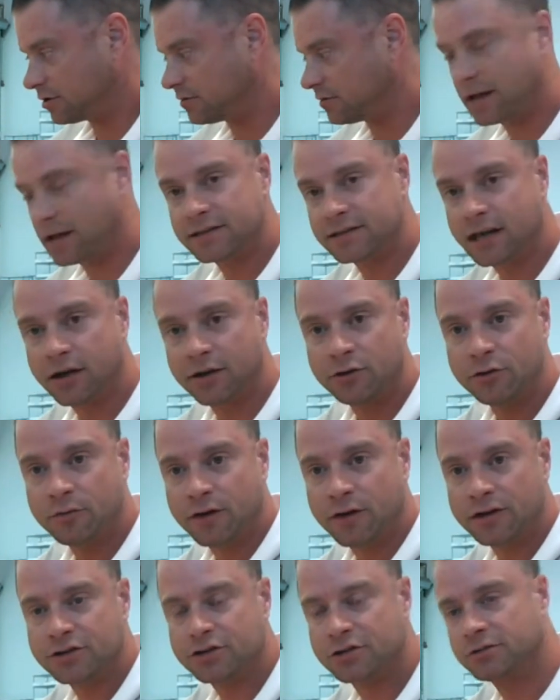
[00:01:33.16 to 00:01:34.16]
So that's how
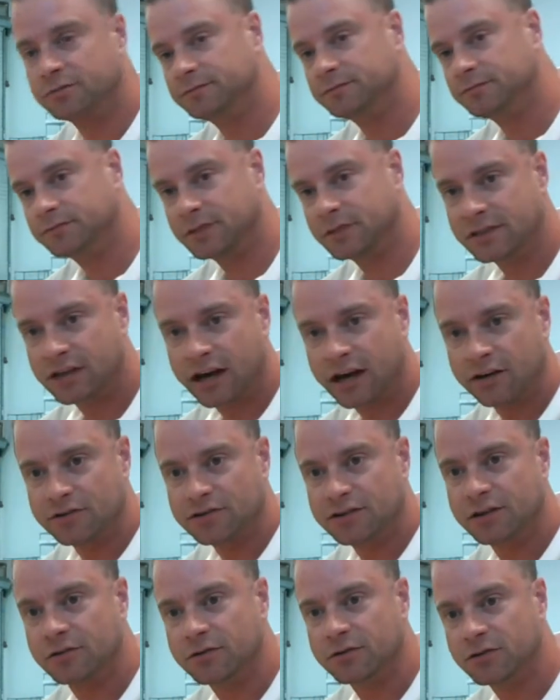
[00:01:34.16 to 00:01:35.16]
you measure
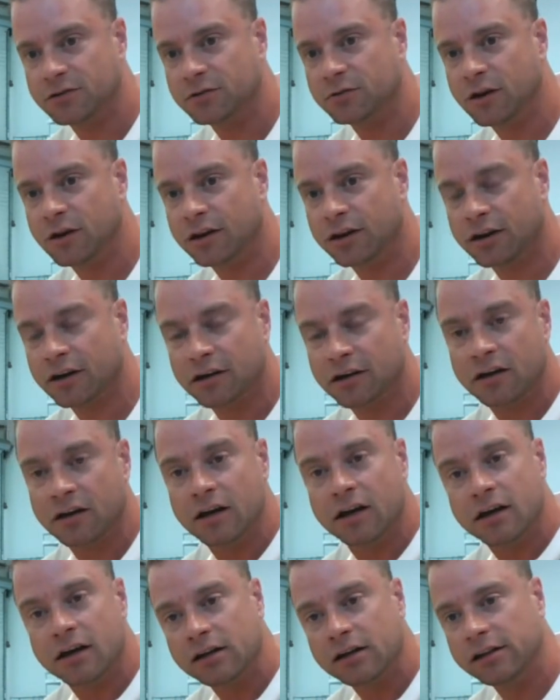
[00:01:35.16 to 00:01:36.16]
end-tidal CO2 on a
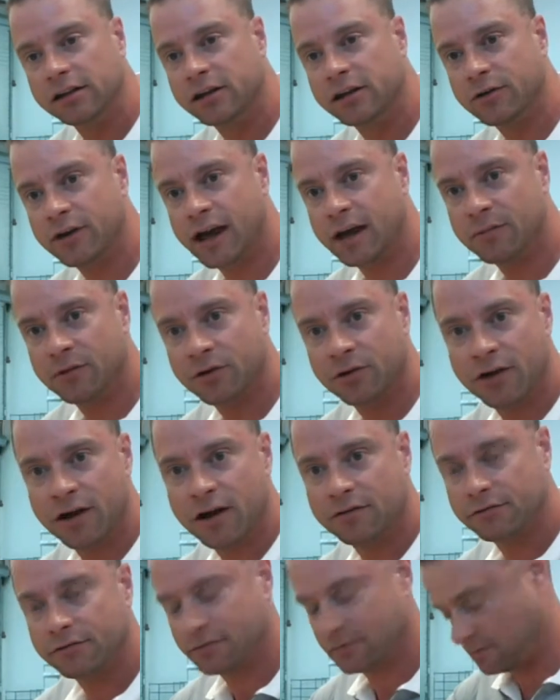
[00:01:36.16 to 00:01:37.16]
Cleo
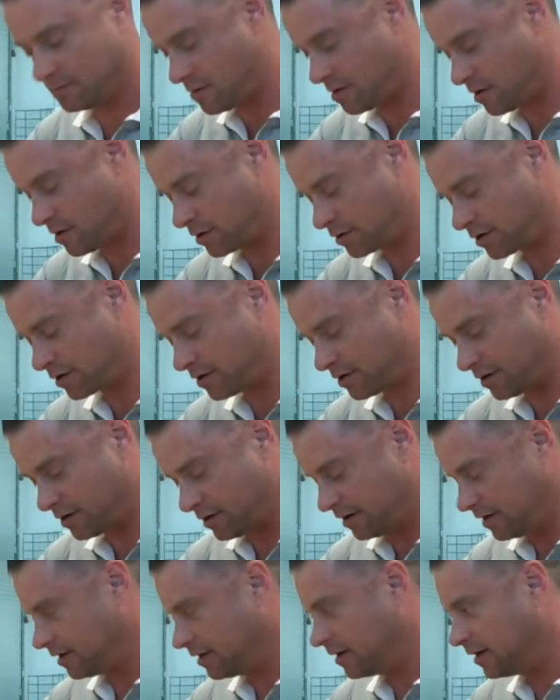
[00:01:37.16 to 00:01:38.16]
capnograph
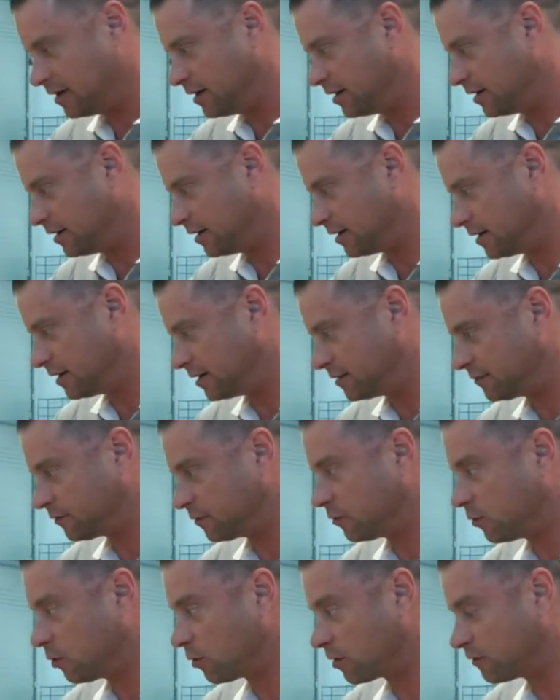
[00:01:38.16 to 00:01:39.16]
monitor.
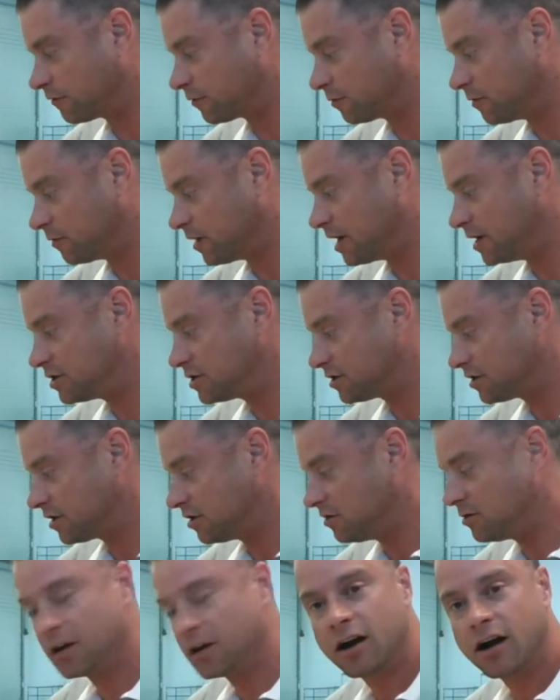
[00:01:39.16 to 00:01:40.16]
For more
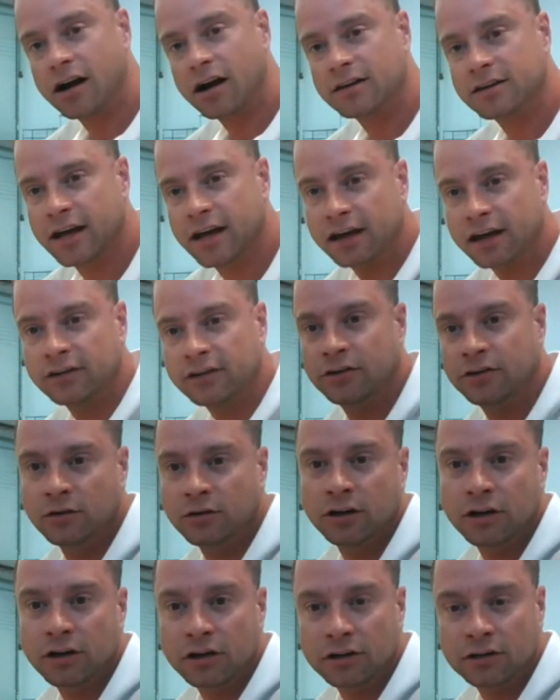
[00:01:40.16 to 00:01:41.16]
information, you can contact
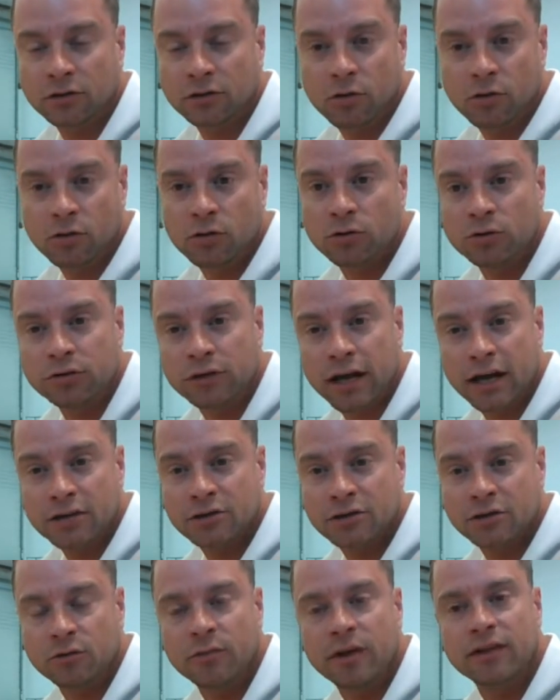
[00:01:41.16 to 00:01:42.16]
your local
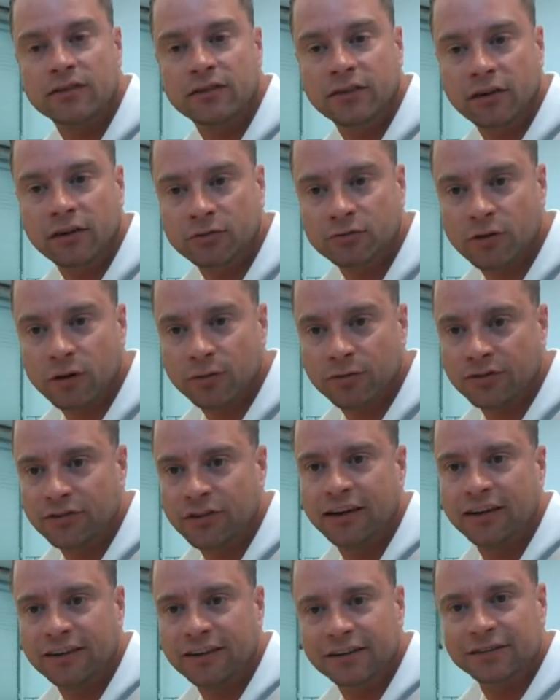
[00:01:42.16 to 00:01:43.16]
national med sales
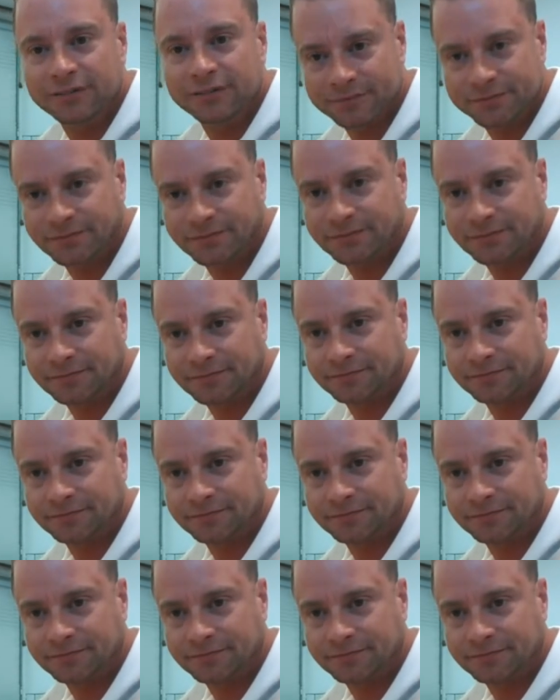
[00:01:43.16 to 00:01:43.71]
representative.